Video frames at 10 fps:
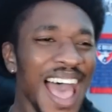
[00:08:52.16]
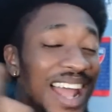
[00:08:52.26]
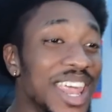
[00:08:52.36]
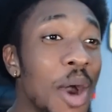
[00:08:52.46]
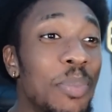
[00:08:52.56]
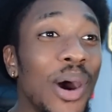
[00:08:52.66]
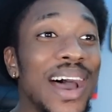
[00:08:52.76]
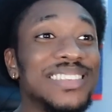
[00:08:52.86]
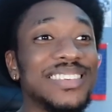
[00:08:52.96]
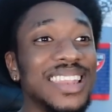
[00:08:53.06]
Them
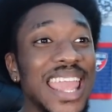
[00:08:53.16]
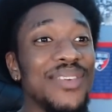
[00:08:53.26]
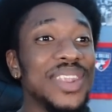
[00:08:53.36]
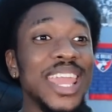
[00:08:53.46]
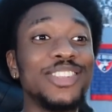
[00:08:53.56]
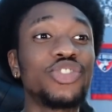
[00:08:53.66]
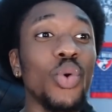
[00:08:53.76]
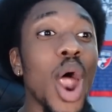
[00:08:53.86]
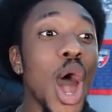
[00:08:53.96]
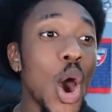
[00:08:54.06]
boys is leaving in
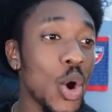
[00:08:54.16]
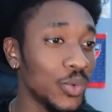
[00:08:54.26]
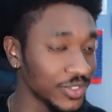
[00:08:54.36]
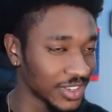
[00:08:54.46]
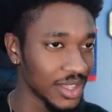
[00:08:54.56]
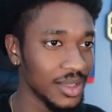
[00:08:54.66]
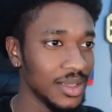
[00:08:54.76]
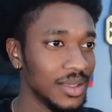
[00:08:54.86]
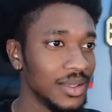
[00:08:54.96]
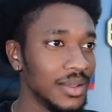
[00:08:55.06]
droves.
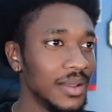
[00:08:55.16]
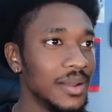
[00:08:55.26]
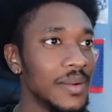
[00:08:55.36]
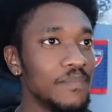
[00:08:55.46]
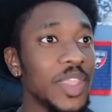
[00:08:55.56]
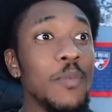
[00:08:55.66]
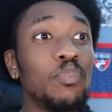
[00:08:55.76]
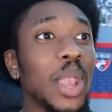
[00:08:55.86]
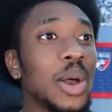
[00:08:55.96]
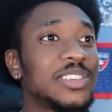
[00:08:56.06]
Them
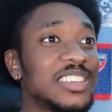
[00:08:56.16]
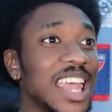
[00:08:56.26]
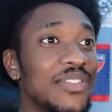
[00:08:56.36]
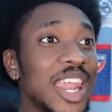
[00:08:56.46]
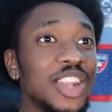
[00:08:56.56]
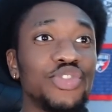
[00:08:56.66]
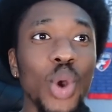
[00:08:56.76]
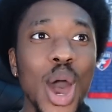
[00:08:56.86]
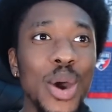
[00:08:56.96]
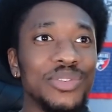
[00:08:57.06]
blocks is leaving in
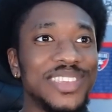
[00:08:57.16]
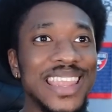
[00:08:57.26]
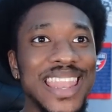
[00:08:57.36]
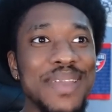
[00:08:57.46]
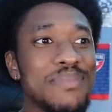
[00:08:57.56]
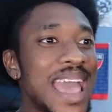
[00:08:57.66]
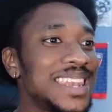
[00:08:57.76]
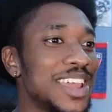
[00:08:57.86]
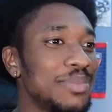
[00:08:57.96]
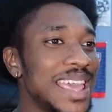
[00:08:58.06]
droves, isn't it? Man,
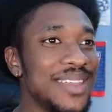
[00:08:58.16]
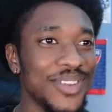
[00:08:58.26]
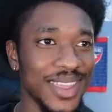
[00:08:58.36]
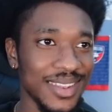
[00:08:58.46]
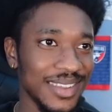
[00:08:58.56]
them leaving.